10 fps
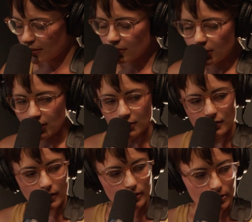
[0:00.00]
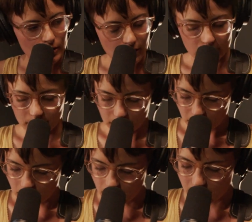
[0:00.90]
This last song
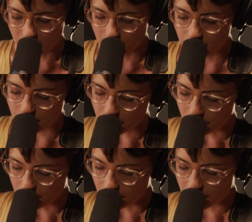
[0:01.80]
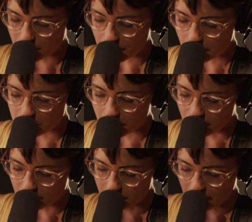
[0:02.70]
is about
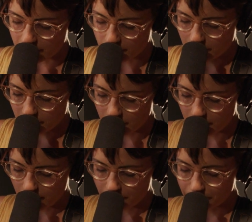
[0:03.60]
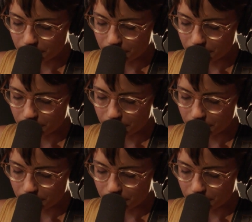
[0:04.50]
being angry all the time.